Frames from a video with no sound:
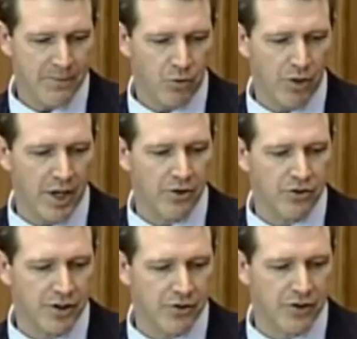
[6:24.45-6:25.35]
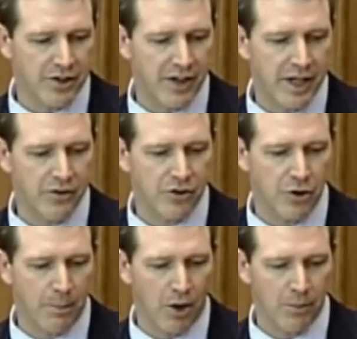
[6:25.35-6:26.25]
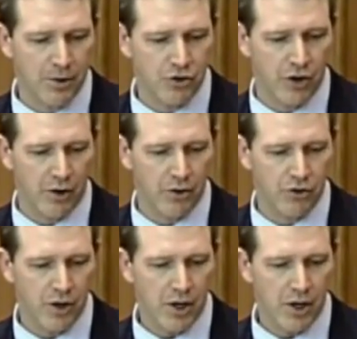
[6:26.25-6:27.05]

For the instance, the deans and department chairs